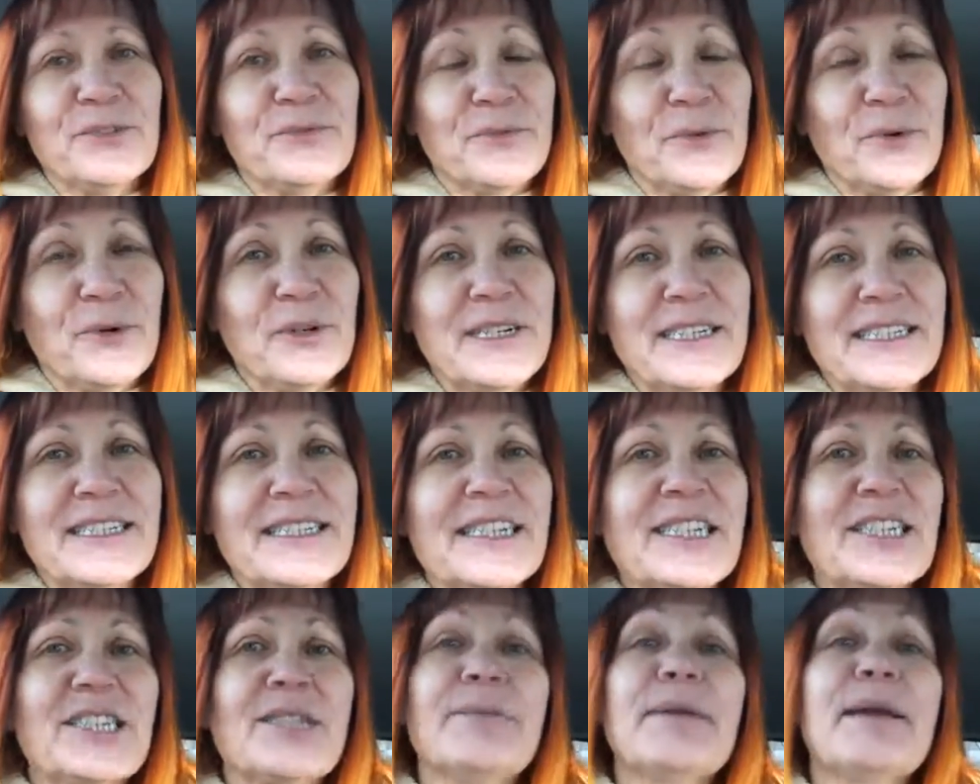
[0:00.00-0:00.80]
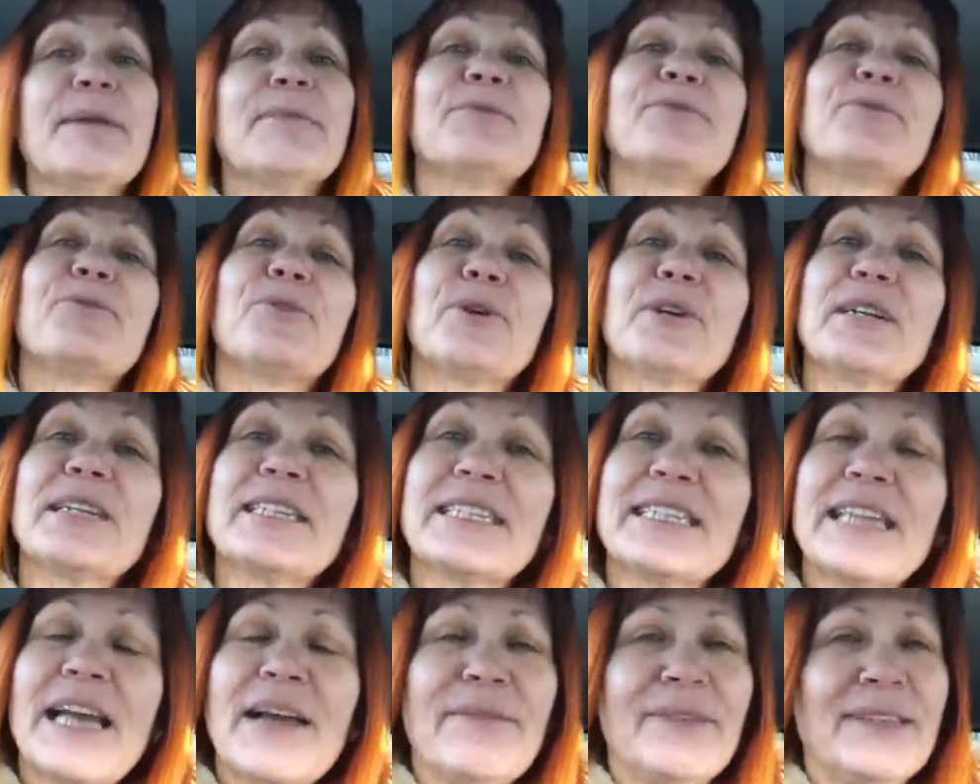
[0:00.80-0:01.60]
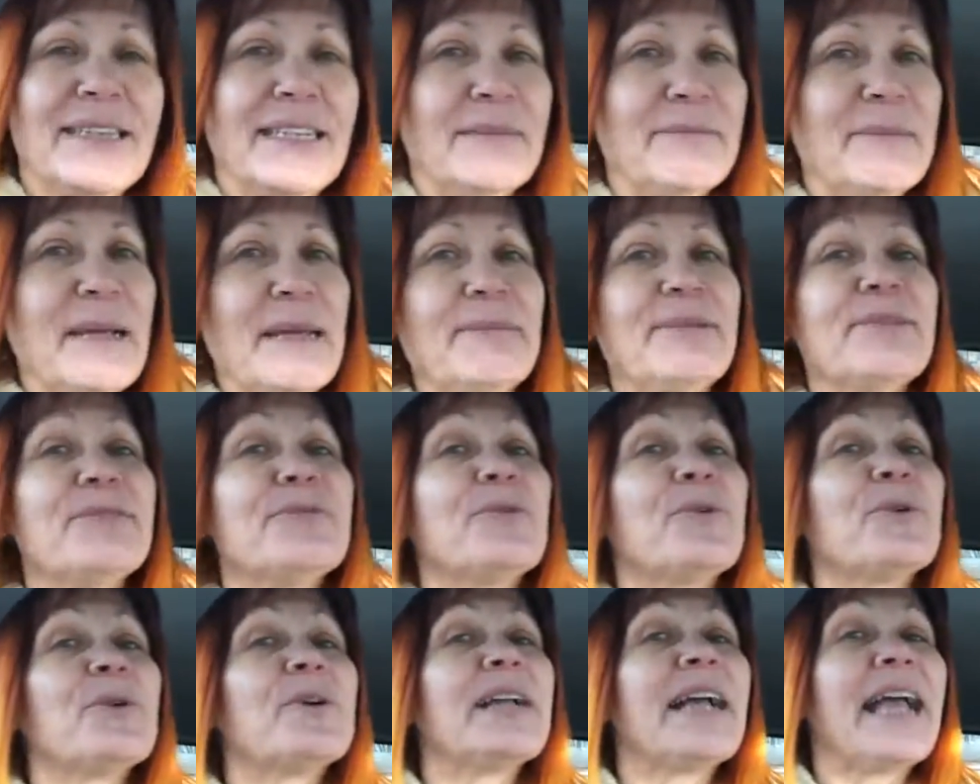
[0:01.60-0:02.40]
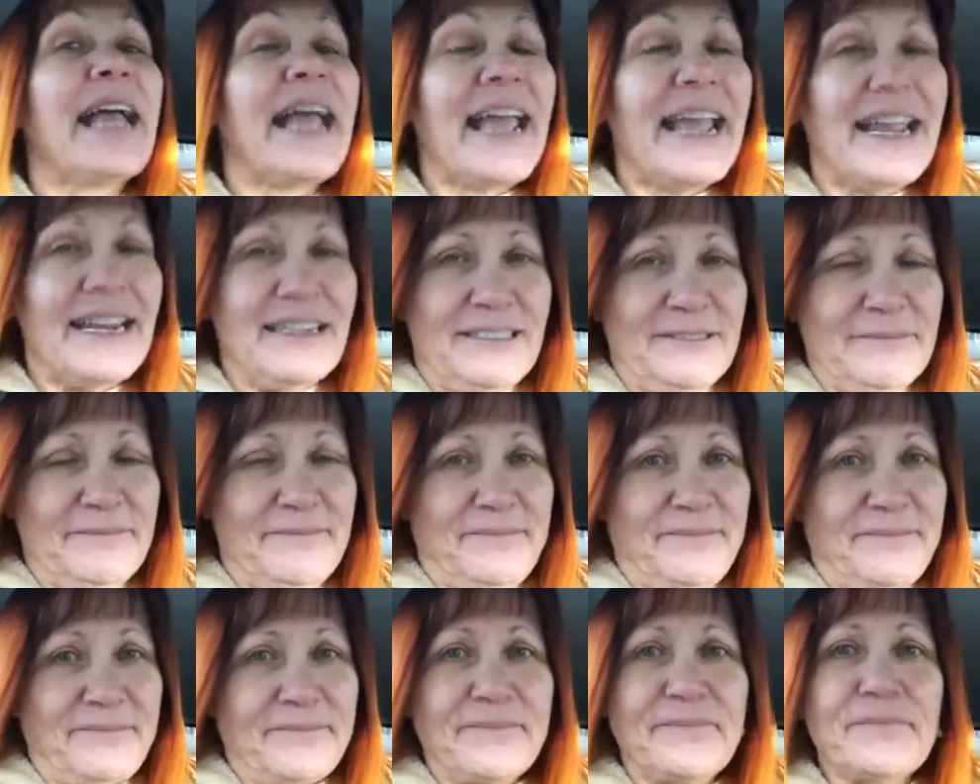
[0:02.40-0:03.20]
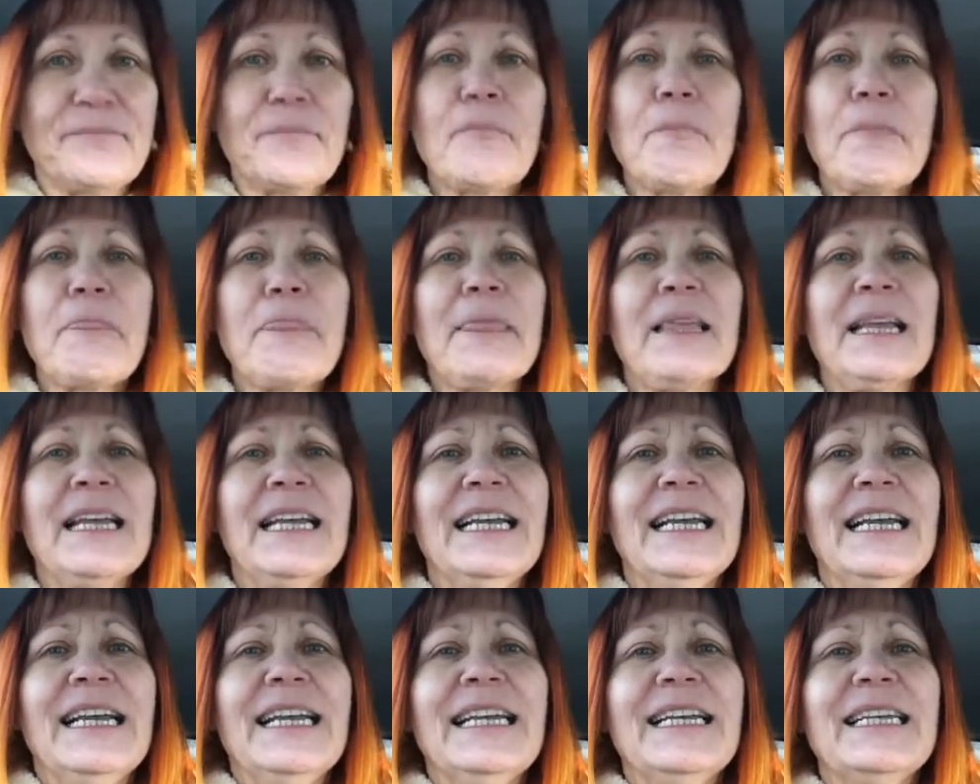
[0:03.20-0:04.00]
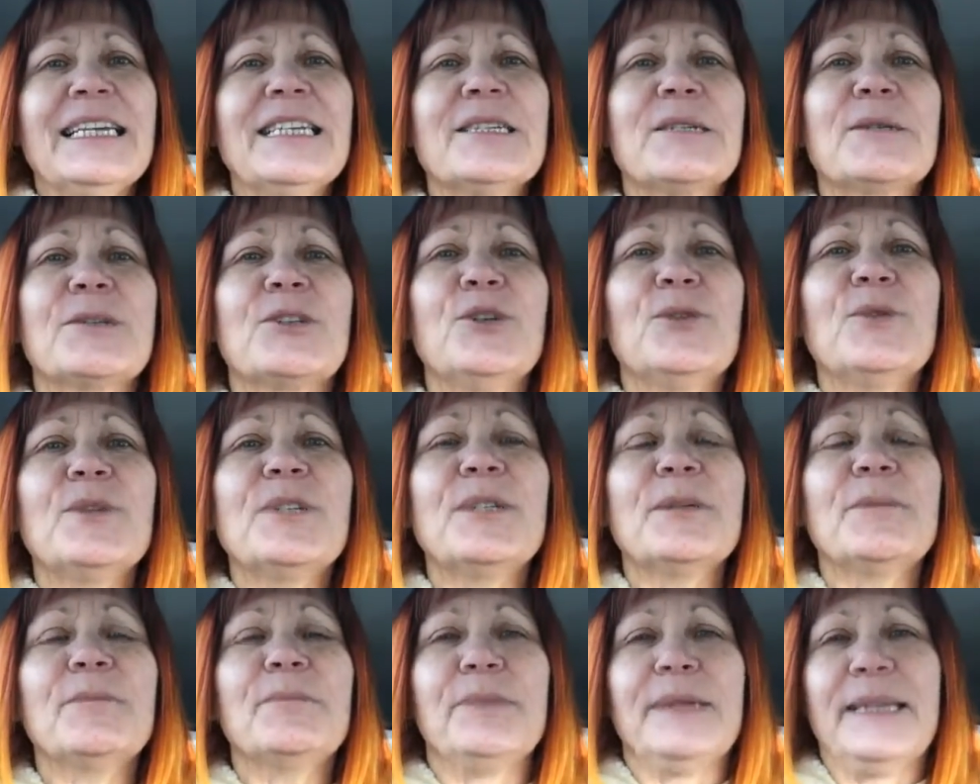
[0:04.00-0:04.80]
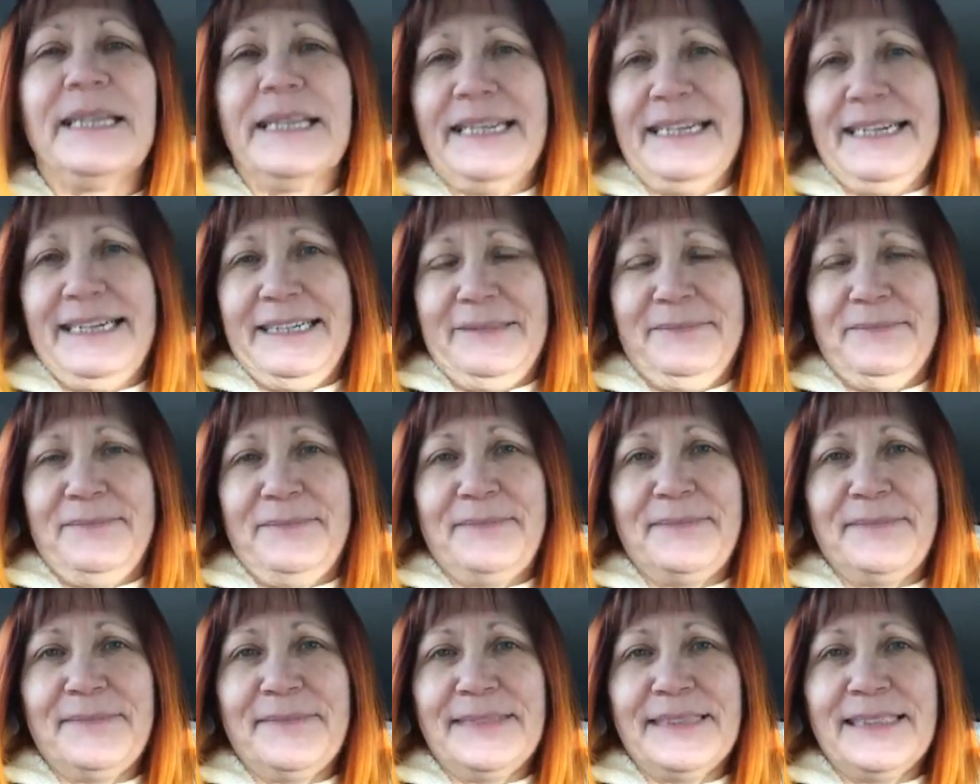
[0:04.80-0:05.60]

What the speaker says: your 4 to 6 to maybe 4 to 7, then maybe 4 to 8, is do some playing.